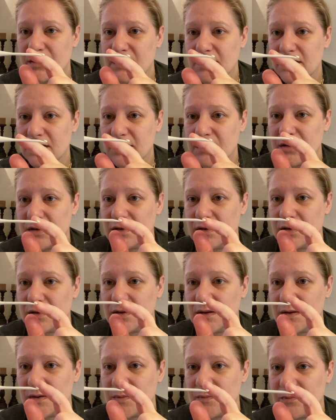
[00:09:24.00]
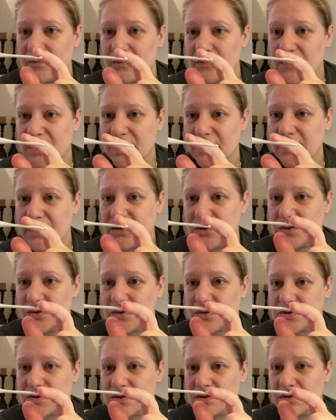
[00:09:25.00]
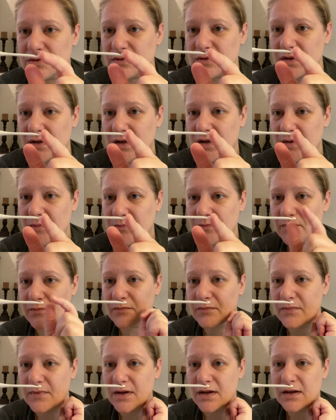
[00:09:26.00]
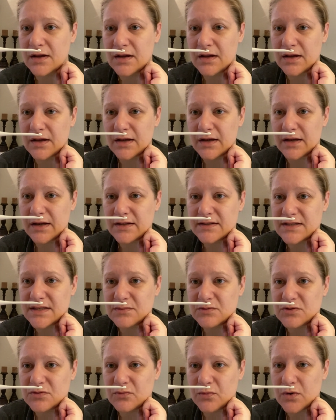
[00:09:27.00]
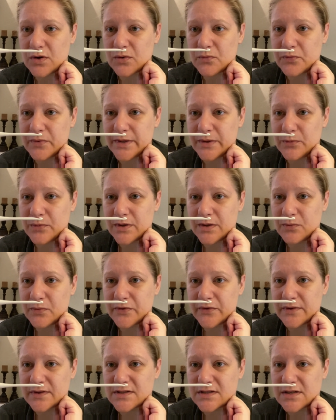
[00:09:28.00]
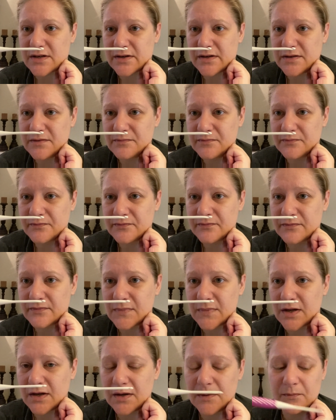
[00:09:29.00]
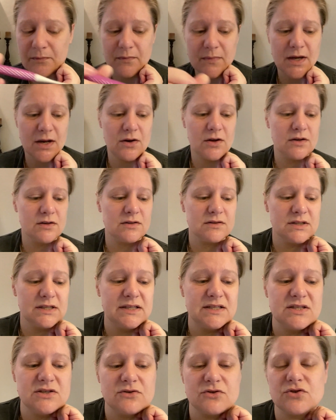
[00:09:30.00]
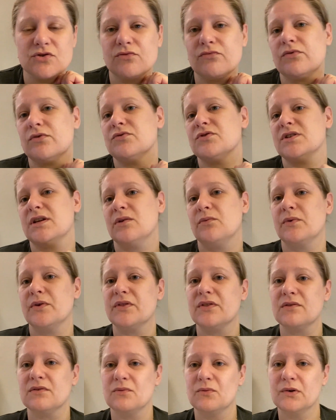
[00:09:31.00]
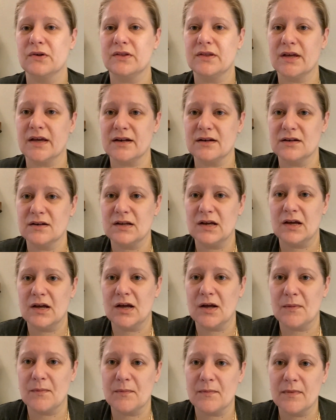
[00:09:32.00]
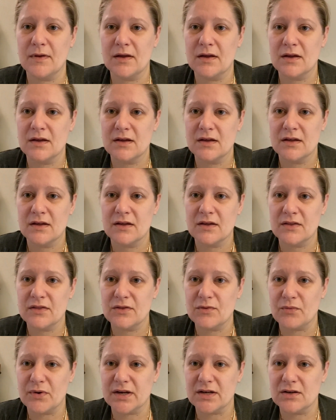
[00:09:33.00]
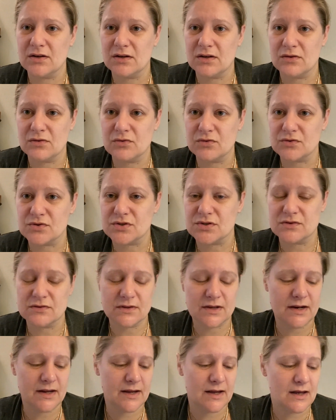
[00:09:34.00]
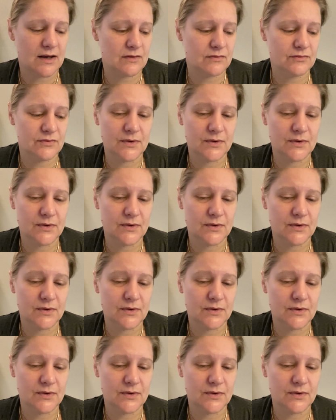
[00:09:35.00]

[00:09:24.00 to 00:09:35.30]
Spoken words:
Inline hooks. It seems to work really well with this yarn. A lot easier to crochet with than the regular hooks that I have.